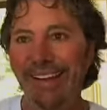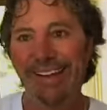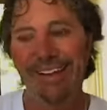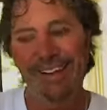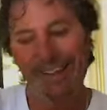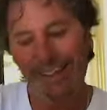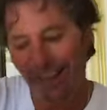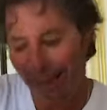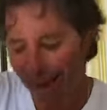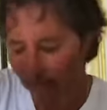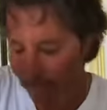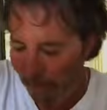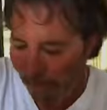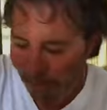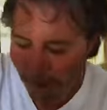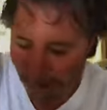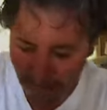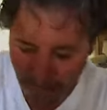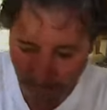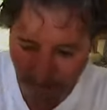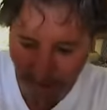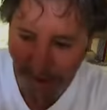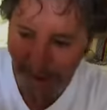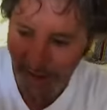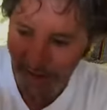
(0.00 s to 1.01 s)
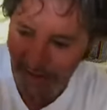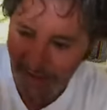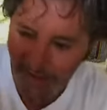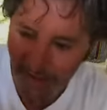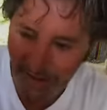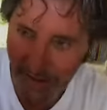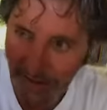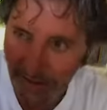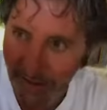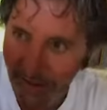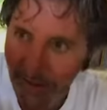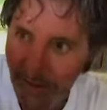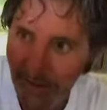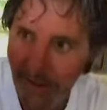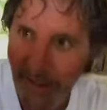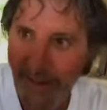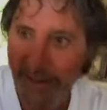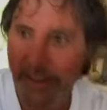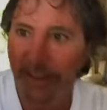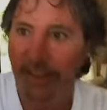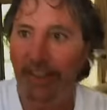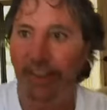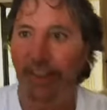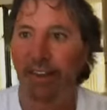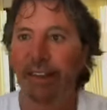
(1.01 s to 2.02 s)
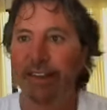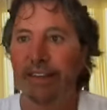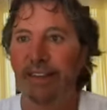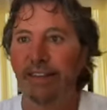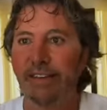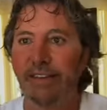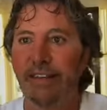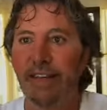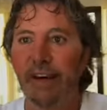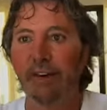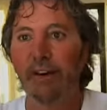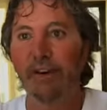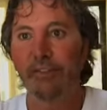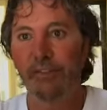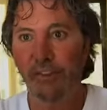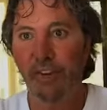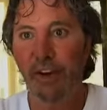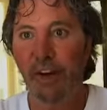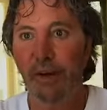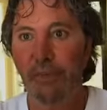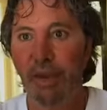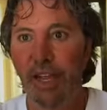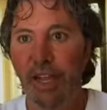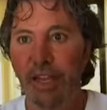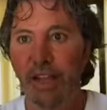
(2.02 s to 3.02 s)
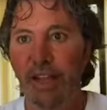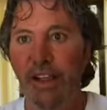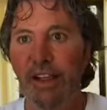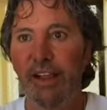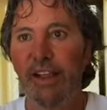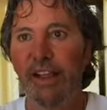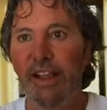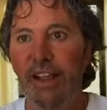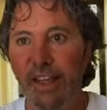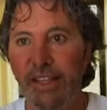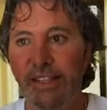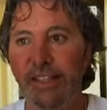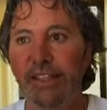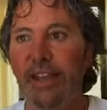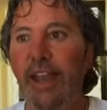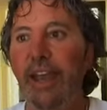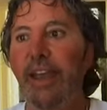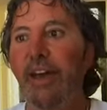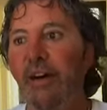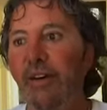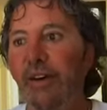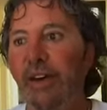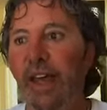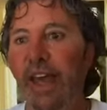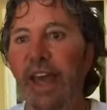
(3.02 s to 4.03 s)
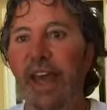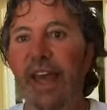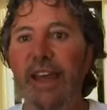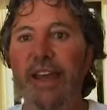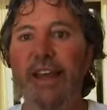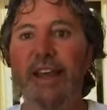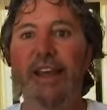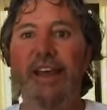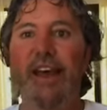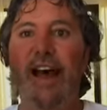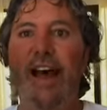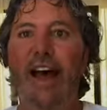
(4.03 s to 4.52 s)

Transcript: to come right back to terra firma and say, okay,